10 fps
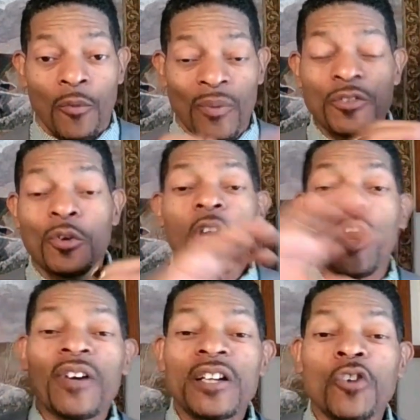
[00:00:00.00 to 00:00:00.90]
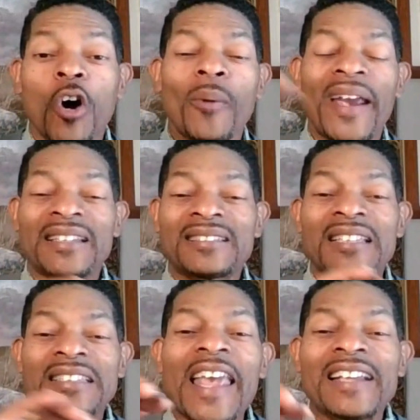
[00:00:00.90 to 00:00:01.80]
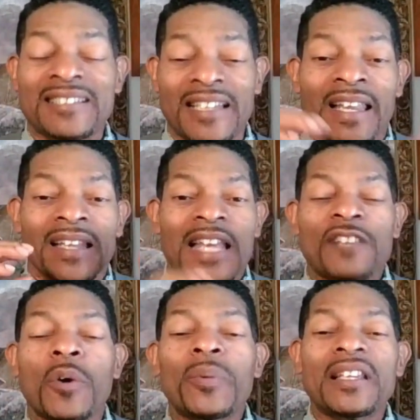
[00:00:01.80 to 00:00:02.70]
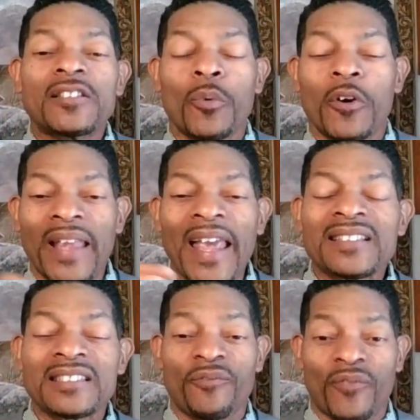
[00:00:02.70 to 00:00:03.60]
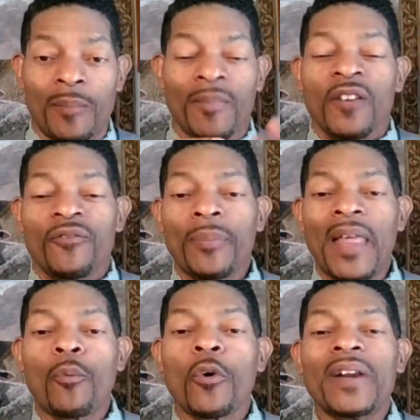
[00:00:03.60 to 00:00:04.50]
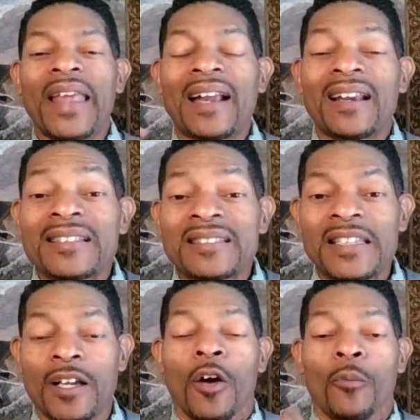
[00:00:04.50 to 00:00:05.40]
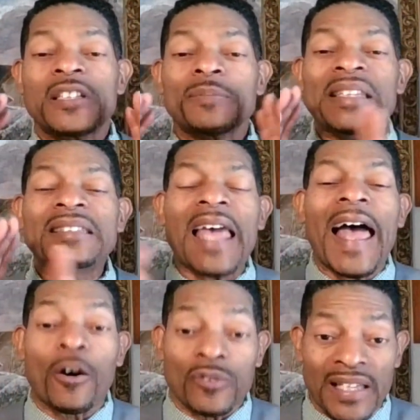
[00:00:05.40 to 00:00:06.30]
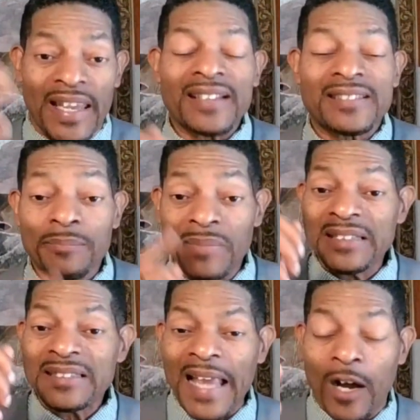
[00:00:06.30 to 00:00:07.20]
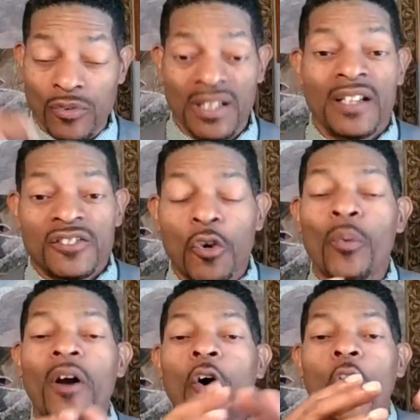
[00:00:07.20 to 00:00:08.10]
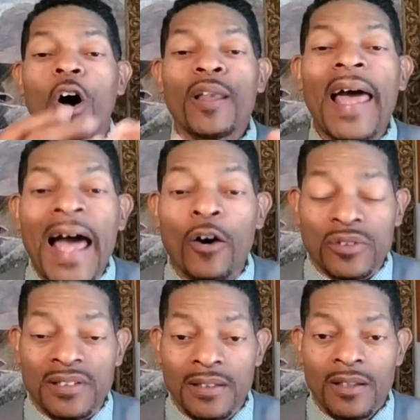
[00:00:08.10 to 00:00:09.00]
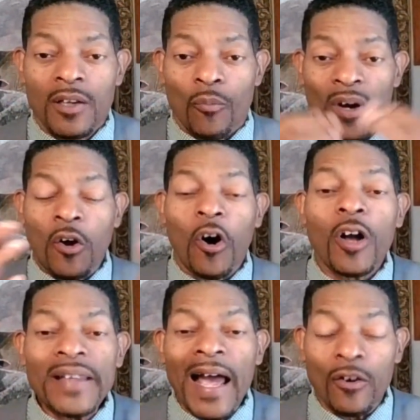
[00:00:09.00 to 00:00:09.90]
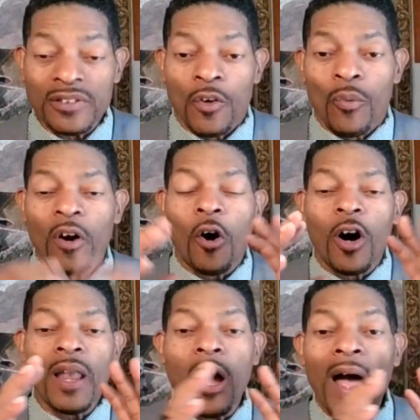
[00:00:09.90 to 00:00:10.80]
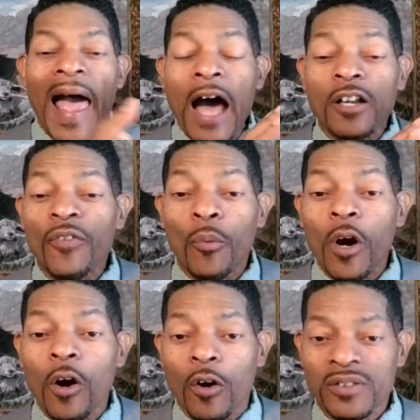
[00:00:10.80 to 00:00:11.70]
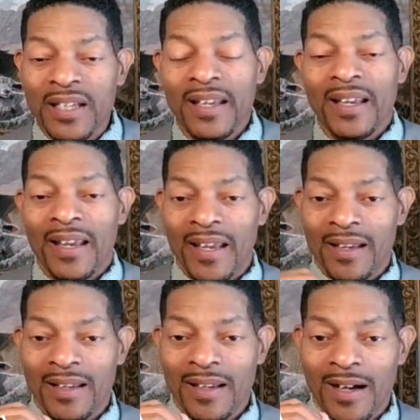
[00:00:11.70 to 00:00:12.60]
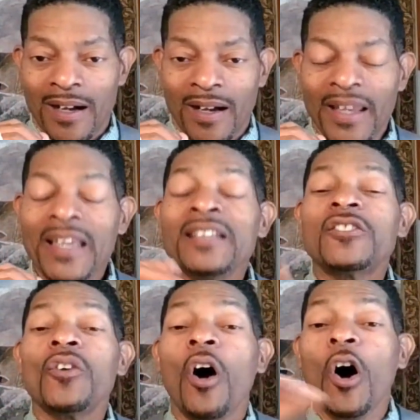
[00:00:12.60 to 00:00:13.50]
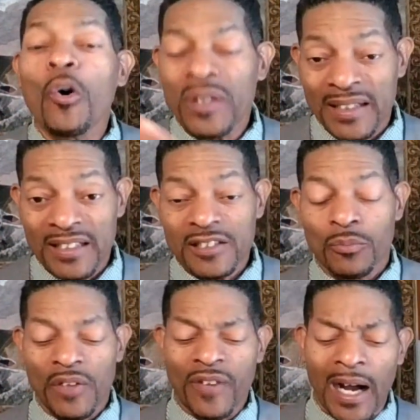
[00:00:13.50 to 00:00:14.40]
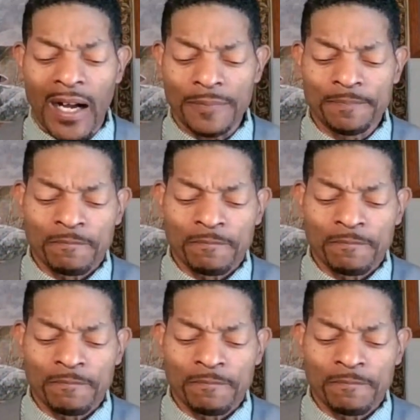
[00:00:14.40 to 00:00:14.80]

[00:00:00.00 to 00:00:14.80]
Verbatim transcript: When you look over a doorway and it says exit, that's where we get the word exit from, from that word ecclesia, which means out. Exit means out. So we're called out we're called out. We're called uh, out of the world uh, into holiness with God.